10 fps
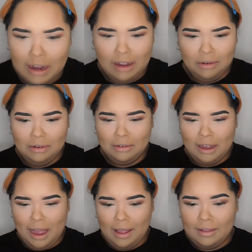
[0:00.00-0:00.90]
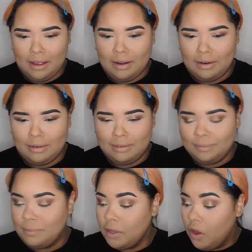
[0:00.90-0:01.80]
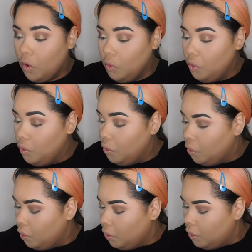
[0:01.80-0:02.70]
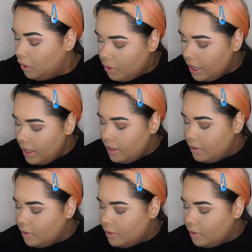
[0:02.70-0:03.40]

Oh, eyeliner. Ooh, okay,